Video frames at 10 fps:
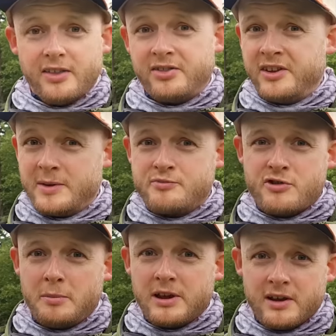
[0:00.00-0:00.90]
then you're
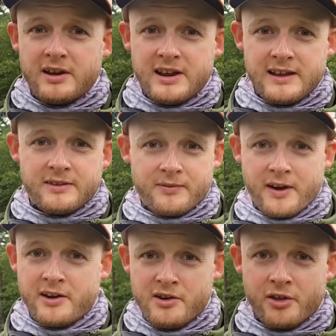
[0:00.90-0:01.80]
probably gonna need to
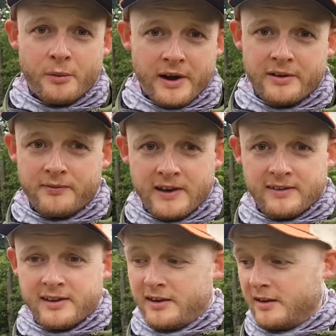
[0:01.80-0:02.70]
find another way of
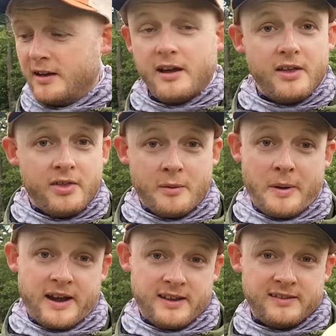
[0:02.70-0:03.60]
fixing the
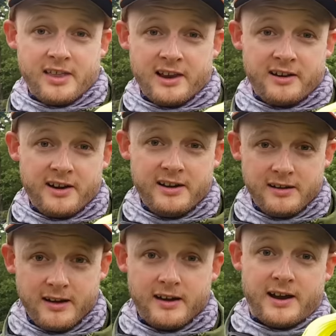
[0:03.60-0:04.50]
back into the line
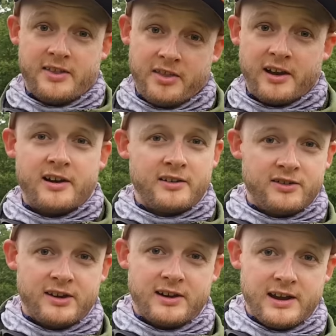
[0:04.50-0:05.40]
and then the line
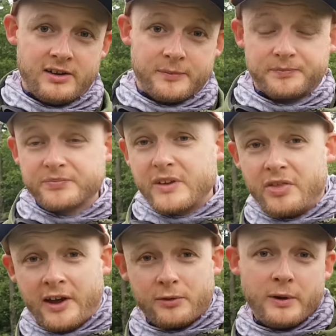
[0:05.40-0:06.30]
to your leader.
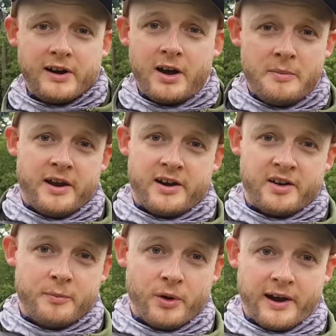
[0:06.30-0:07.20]
That's why IB and
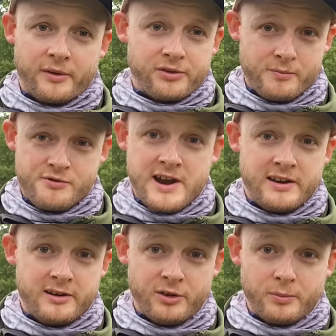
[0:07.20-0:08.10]
I've bought out some braided
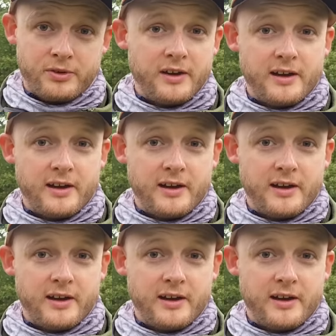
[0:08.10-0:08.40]
loops